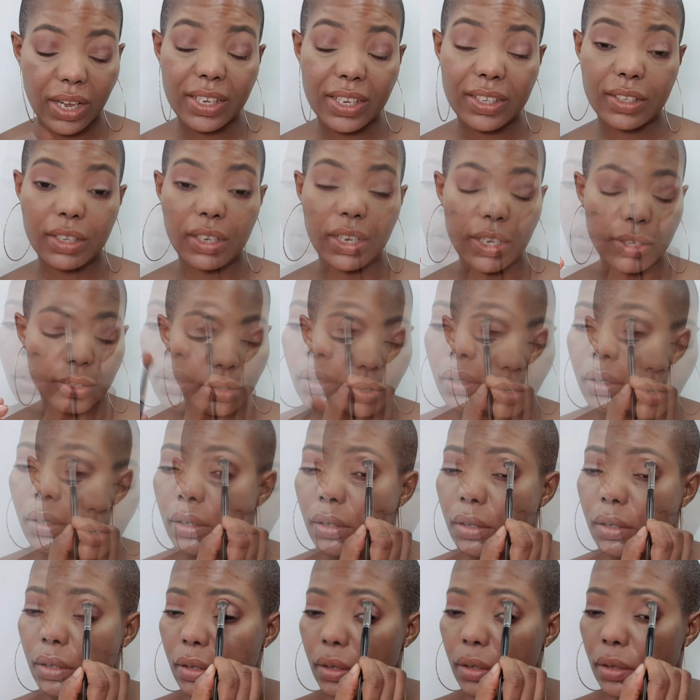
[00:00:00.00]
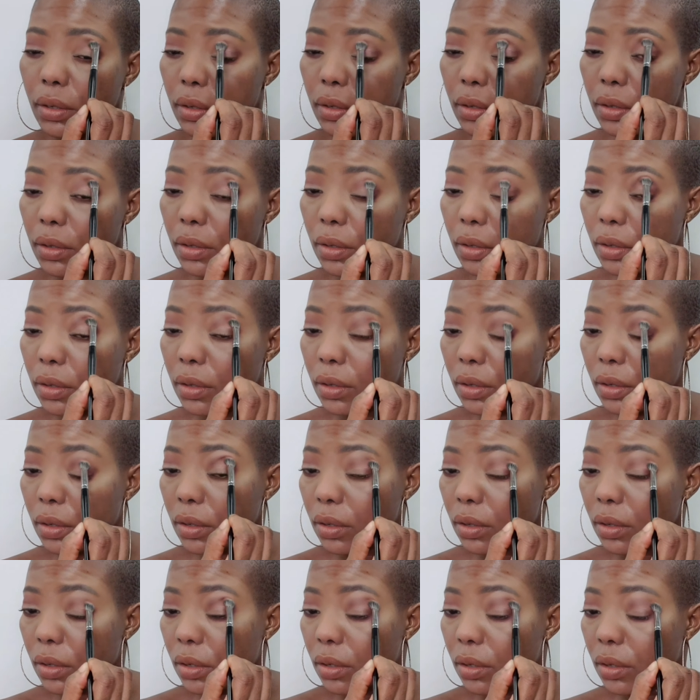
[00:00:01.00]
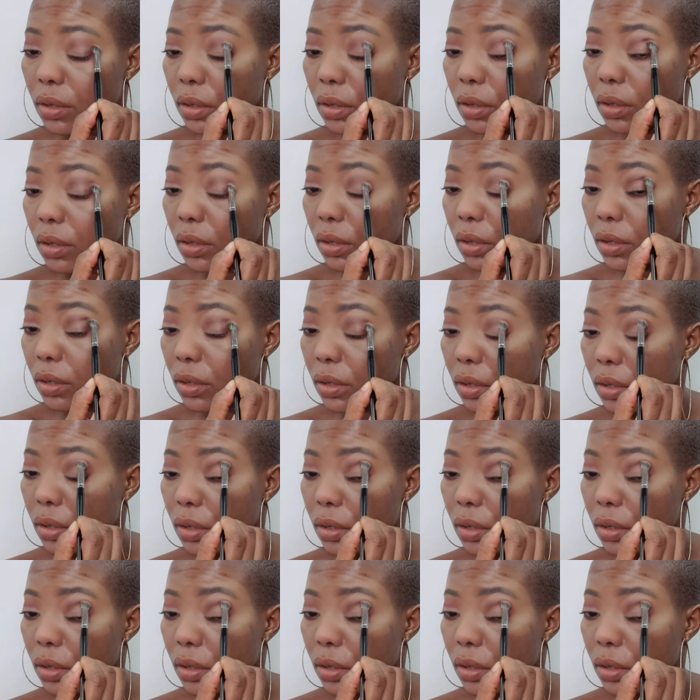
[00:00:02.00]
I still like to do the same thing on the other eyes.